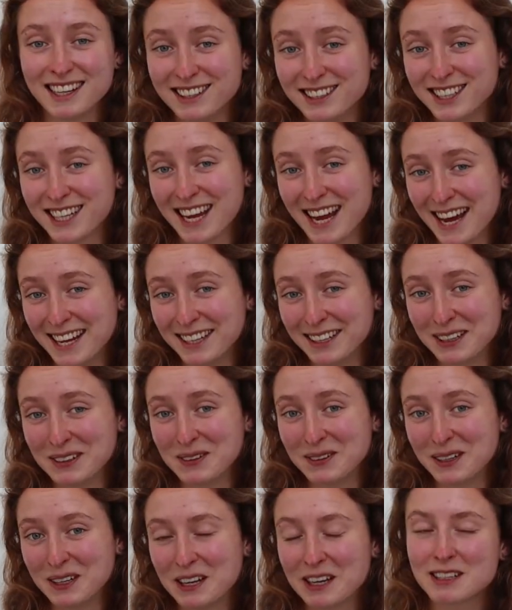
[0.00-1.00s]
other
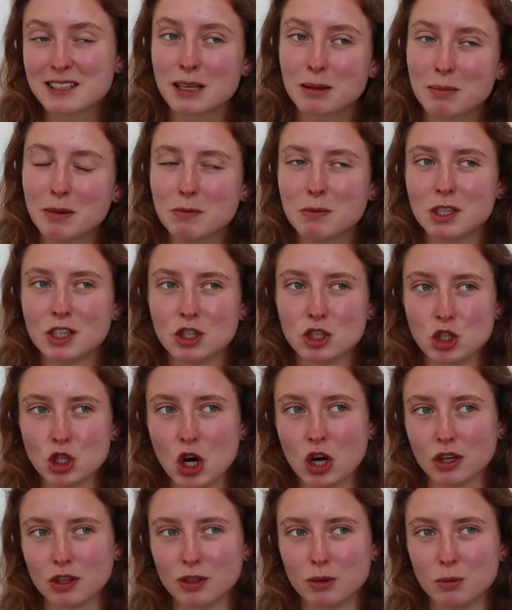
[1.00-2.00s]
category except maybe the
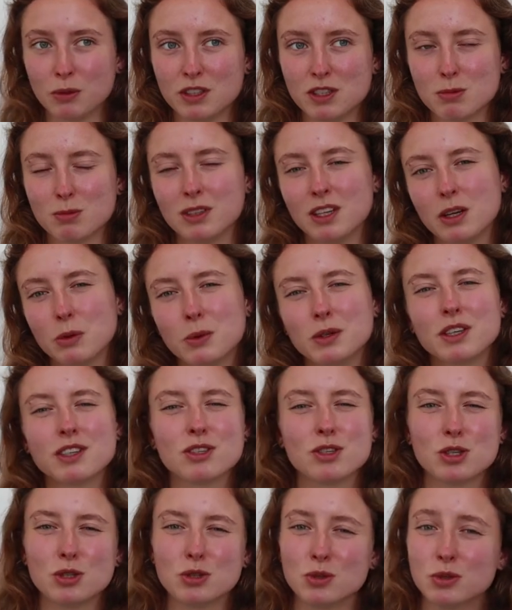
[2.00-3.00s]
chocolate ones, but I
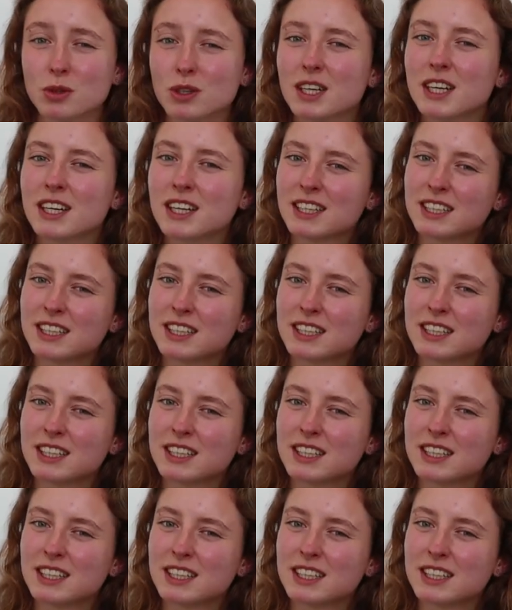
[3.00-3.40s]
wanted to